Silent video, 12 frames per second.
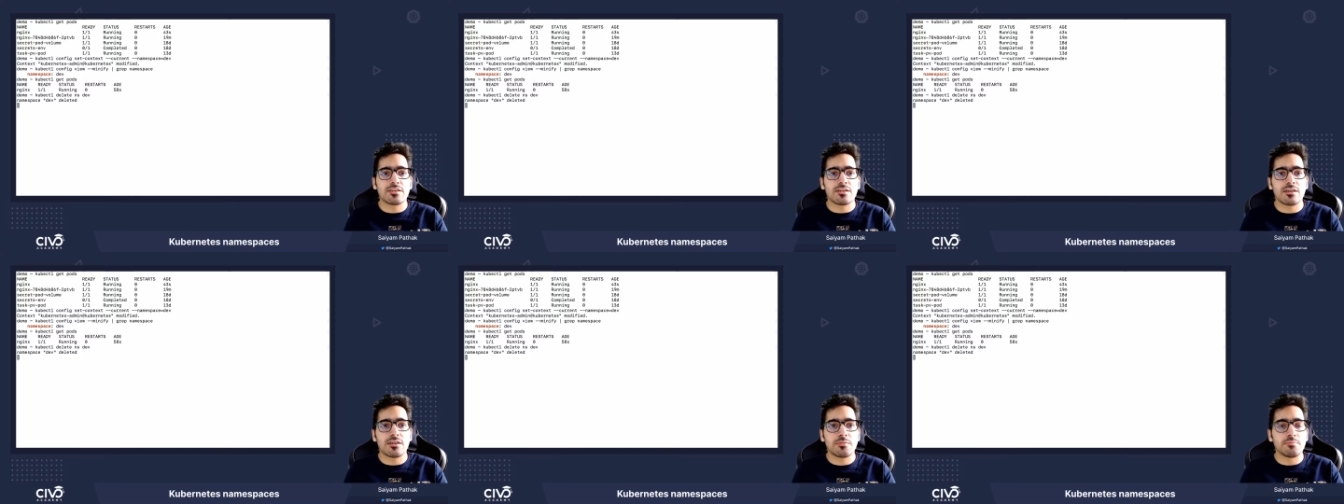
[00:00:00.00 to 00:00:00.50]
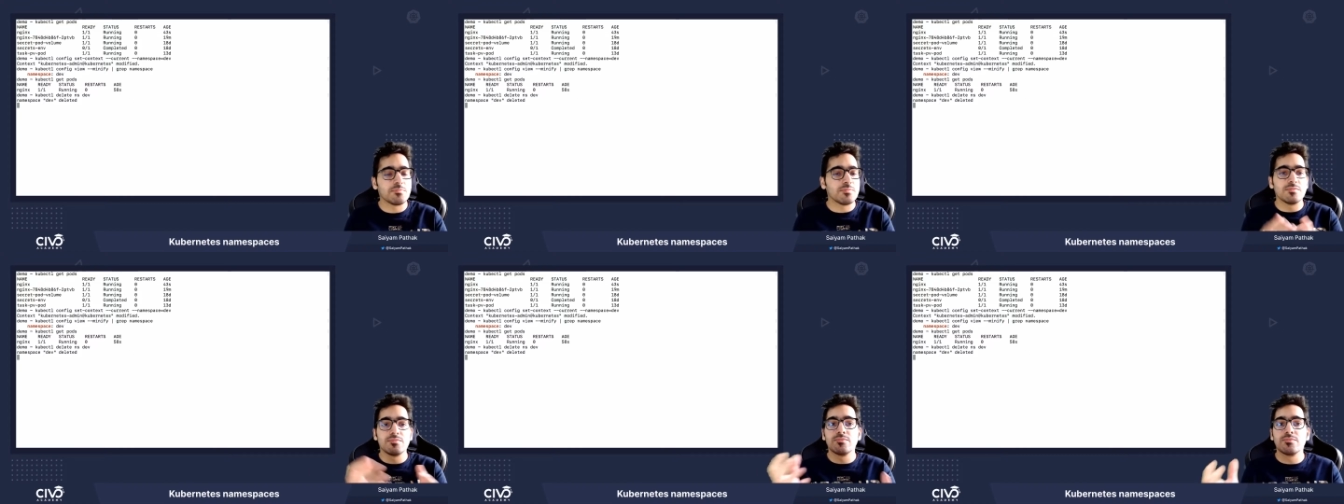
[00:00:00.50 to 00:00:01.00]
uh,
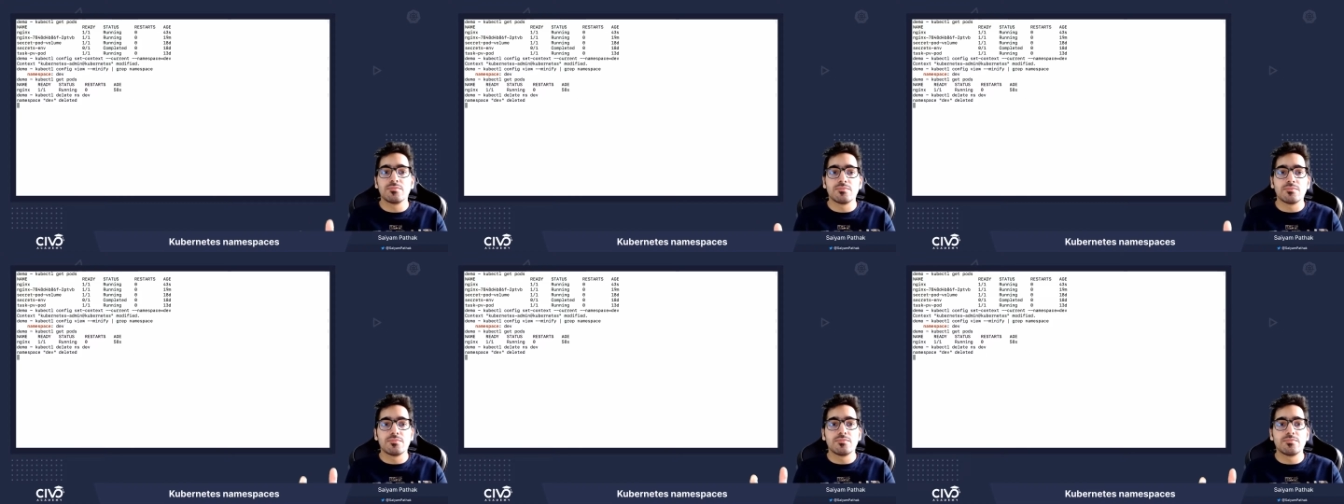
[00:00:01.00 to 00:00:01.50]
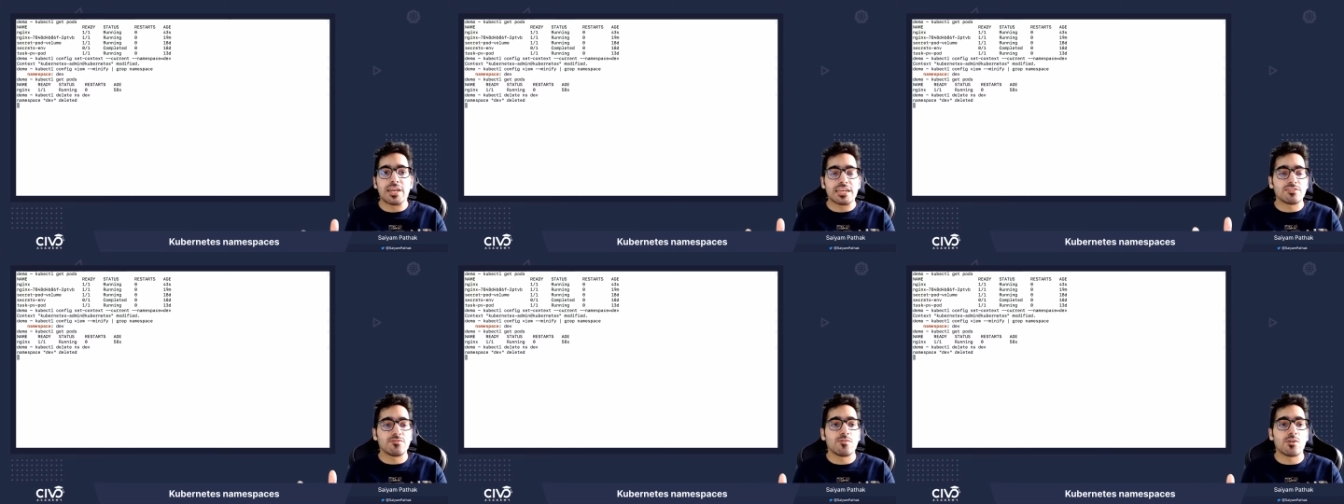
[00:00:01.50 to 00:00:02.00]

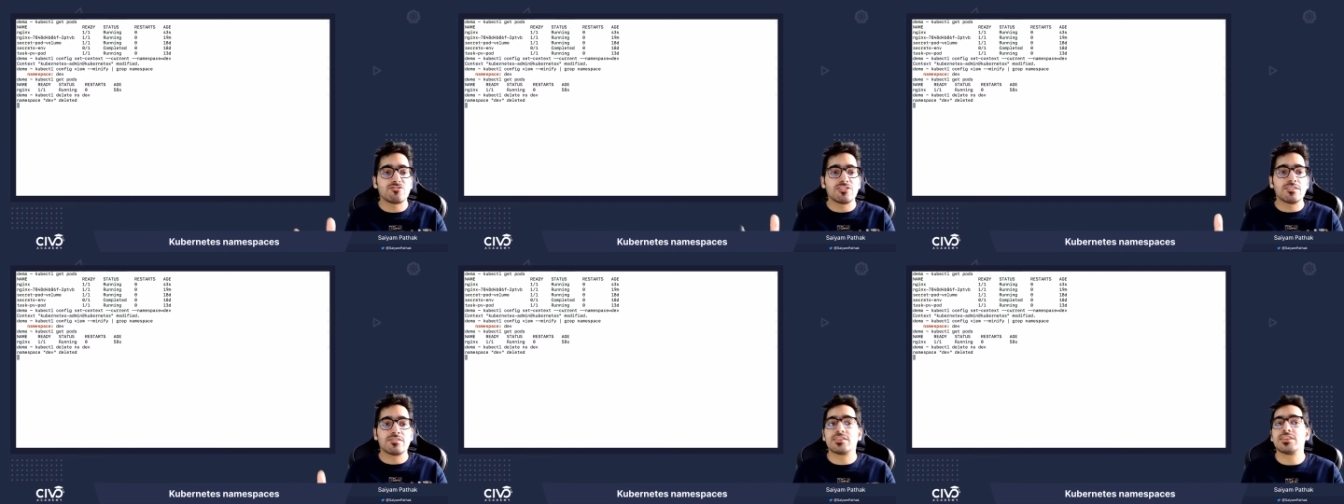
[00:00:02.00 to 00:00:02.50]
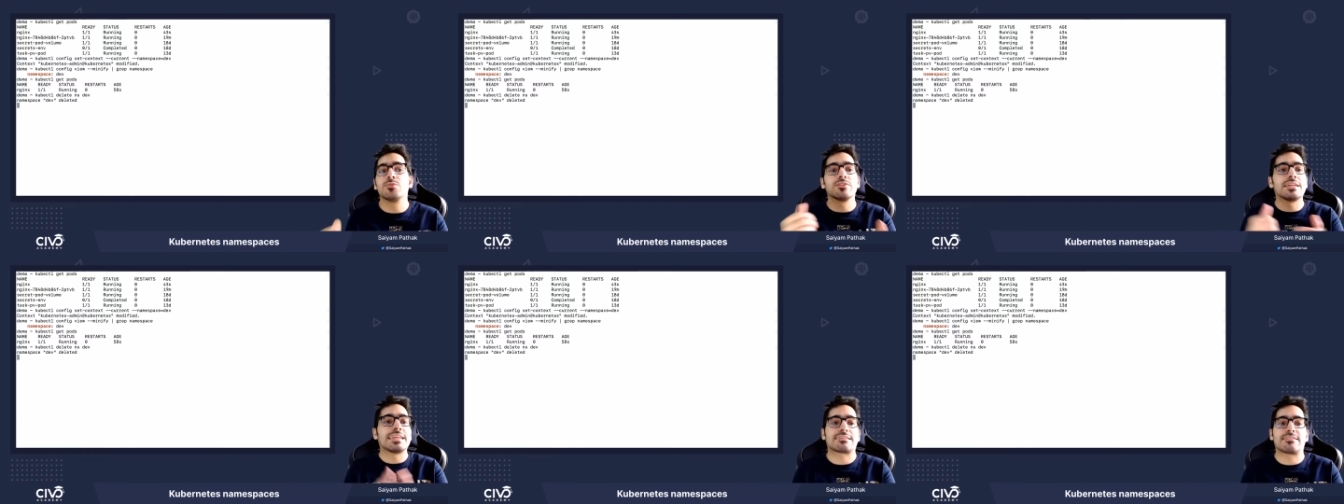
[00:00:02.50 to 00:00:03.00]
thank you for watching see you in the next